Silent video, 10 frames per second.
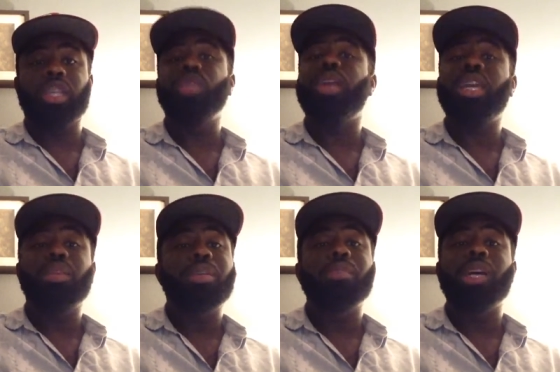You end
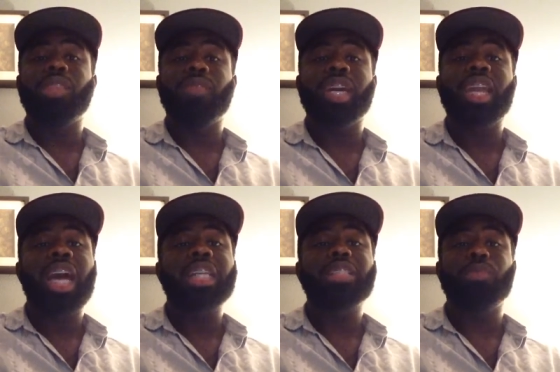up in the motherfucking
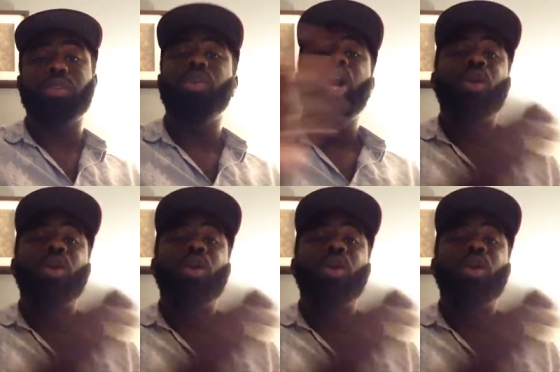hospital